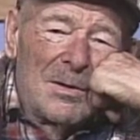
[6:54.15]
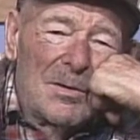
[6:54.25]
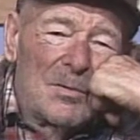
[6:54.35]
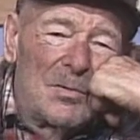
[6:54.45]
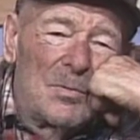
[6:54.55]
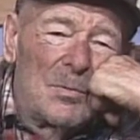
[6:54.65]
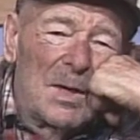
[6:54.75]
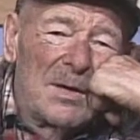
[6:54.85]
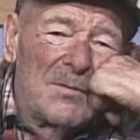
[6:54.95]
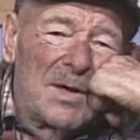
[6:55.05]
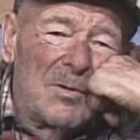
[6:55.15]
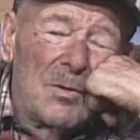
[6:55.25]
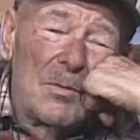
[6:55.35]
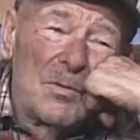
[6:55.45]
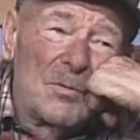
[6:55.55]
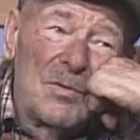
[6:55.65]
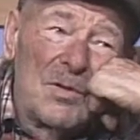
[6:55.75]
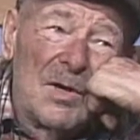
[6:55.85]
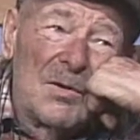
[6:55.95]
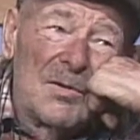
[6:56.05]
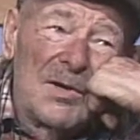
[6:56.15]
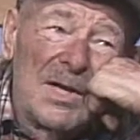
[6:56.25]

gosh, do you mind if I go home? It was